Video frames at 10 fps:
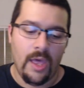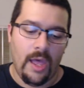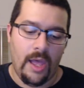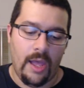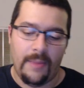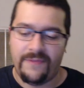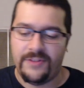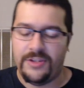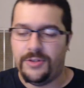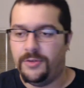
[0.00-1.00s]

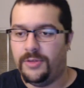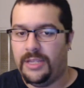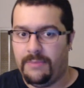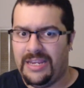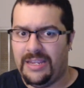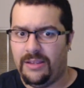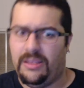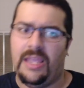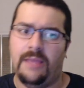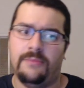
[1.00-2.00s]
after you do like mini
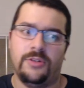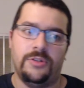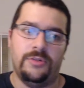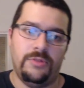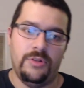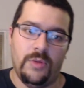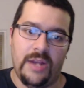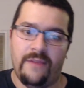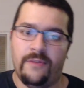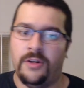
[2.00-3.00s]
games or do
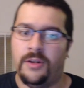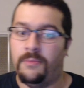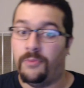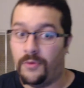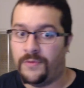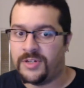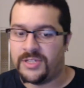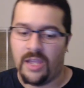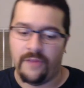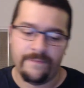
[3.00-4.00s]
whatever to improve
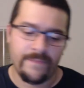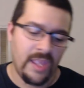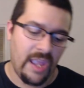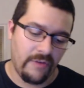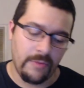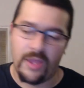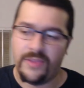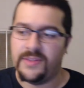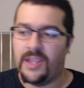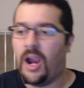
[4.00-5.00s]
yourself, every
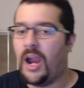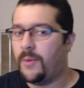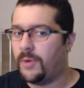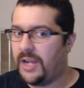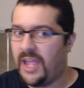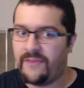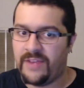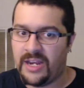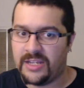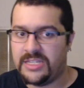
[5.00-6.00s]
month is like, all right, we're gonna have
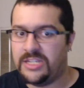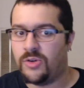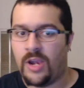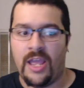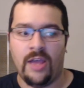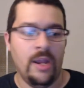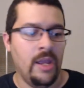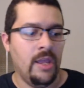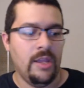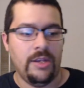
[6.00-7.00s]
an NXT tryout.
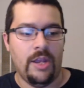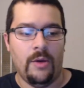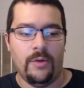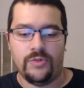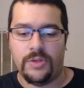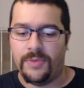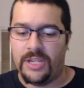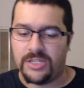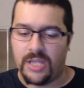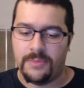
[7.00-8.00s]
You know, Triple
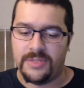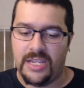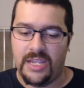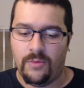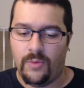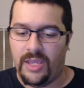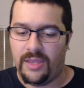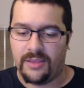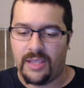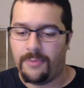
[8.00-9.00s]
H comes in
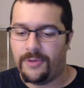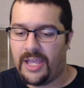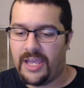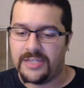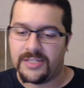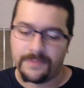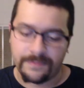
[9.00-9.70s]
with a couple guys.